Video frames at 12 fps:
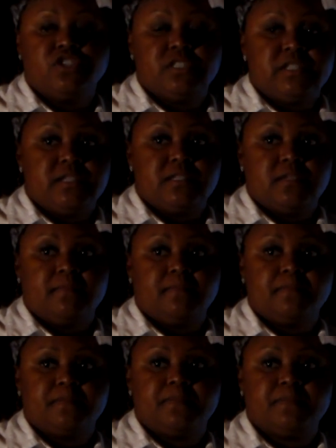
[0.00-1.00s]
should listen.
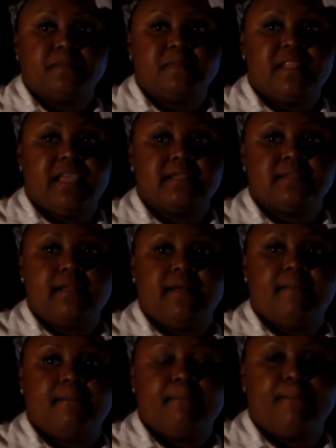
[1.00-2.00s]
Next
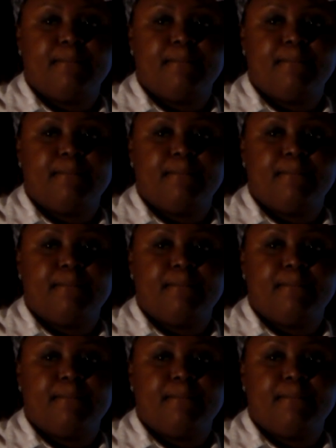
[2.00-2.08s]
slide.